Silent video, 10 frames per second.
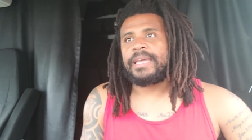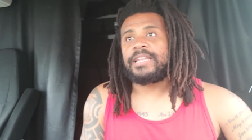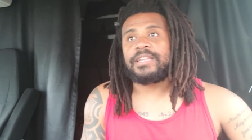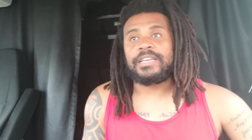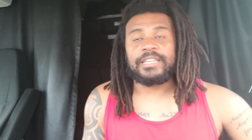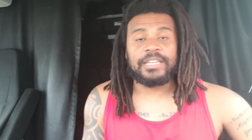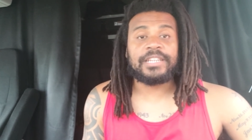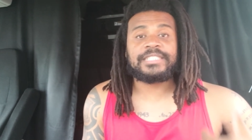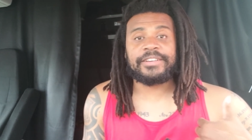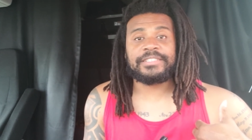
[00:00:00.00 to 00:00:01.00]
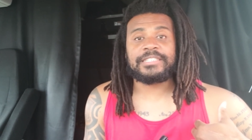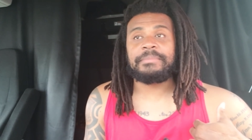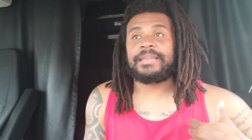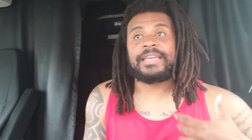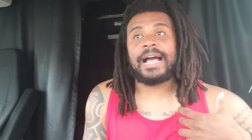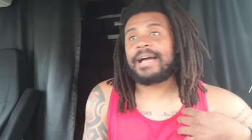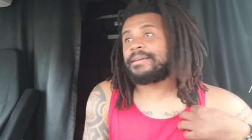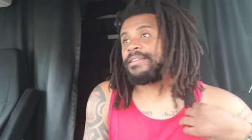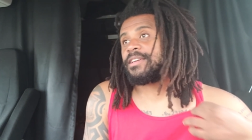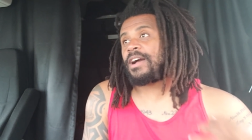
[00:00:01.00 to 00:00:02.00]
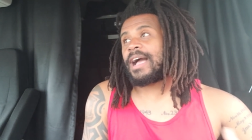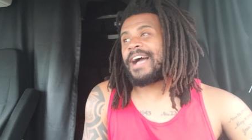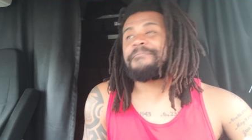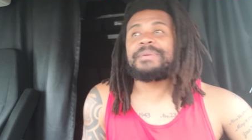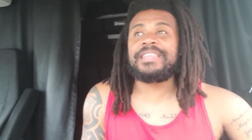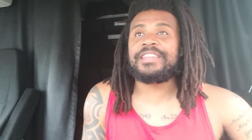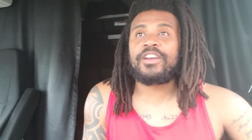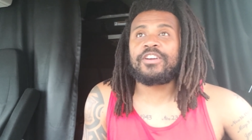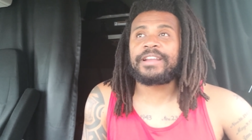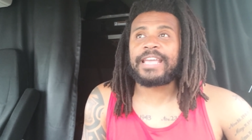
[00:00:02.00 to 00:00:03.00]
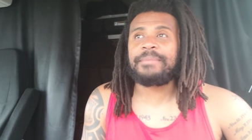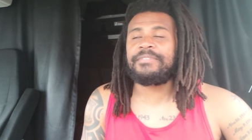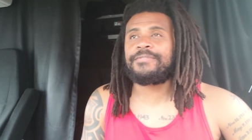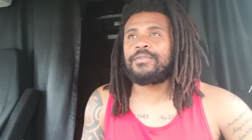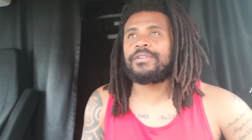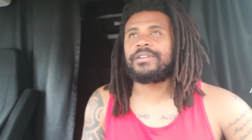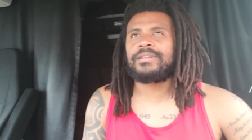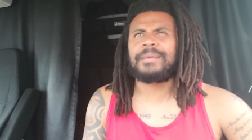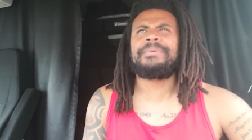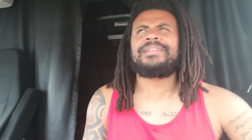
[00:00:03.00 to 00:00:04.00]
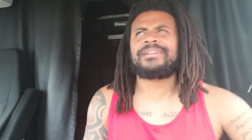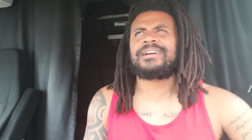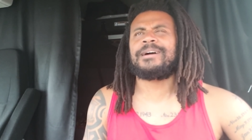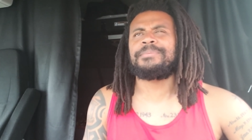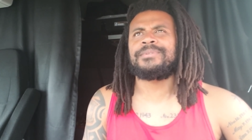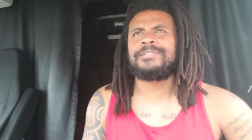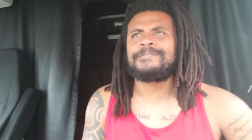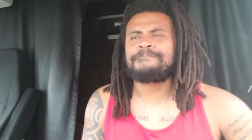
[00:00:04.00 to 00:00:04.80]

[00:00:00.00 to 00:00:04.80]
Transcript: it, it looks serious to me. I, I've been in a hurricane before. I've been in a couple.